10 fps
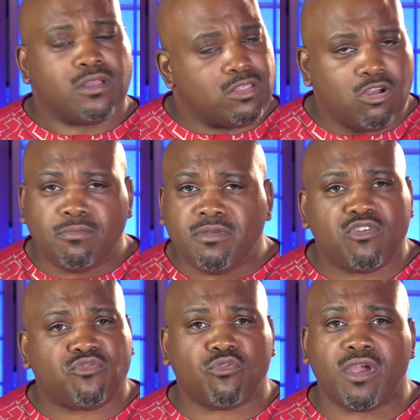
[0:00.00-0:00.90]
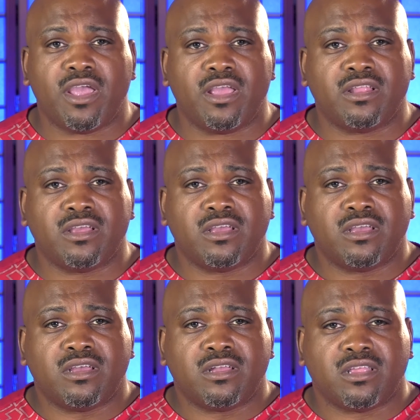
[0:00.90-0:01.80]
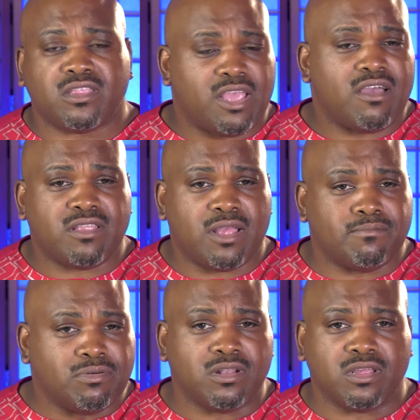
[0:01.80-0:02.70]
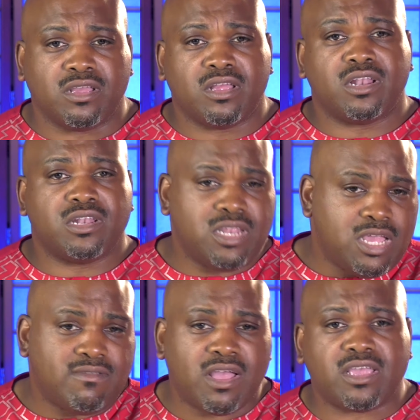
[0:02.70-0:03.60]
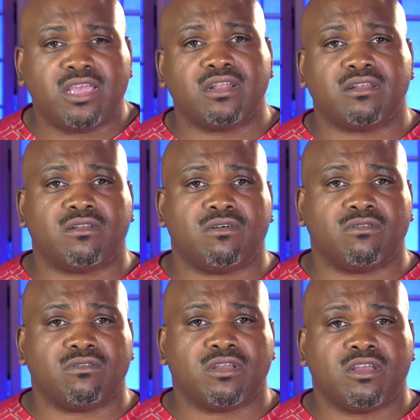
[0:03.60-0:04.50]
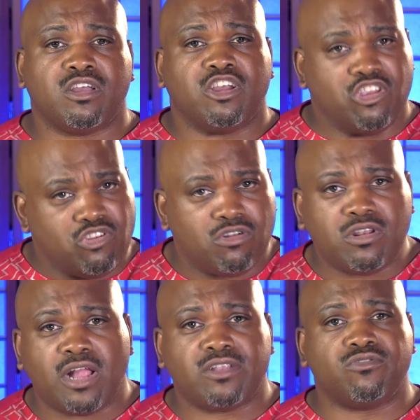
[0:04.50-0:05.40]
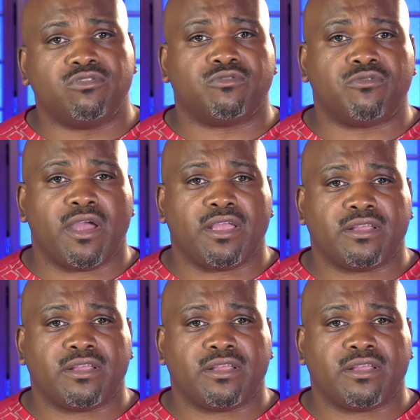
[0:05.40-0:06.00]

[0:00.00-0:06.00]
Don't be afraid to tell that bully, leave that kid alone. You're not doing right.